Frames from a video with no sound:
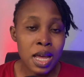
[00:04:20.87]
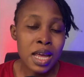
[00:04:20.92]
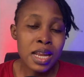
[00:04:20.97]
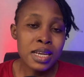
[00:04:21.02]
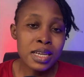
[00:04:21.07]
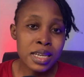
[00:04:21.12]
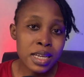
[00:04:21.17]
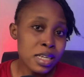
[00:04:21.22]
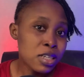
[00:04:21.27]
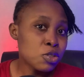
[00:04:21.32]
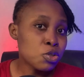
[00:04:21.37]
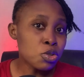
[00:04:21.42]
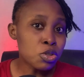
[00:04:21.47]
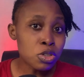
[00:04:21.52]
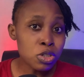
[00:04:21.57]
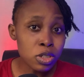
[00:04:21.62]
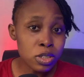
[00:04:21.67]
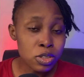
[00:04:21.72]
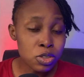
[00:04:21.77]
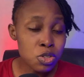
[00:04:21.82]
Then
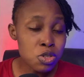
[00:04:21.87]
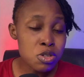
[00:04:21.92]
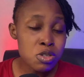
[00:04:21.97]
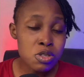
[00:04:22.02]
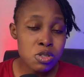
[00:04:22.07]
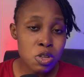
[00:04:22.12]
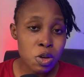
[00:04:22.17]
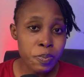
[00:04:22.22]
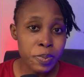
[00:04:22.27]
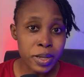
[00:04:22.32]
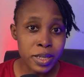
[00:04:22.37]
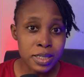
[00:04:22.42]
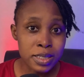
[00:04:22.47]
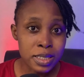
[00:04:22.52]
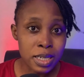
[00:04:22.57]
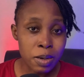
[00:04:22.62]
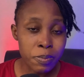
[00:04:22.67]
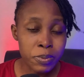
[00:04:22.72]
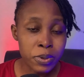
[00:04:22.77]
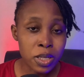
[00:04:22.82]
don't stop at
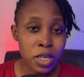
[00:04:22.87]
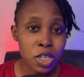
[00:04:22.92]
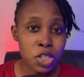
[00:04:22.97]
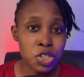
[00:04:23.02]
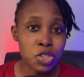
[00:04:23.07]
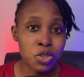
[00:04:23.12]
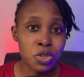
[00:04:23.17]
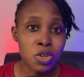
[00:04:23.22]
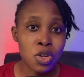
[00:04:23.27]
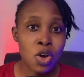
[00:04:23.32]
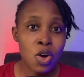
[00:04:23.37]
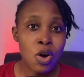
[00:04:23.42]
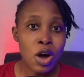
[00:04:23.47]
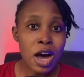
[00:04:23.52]
the application.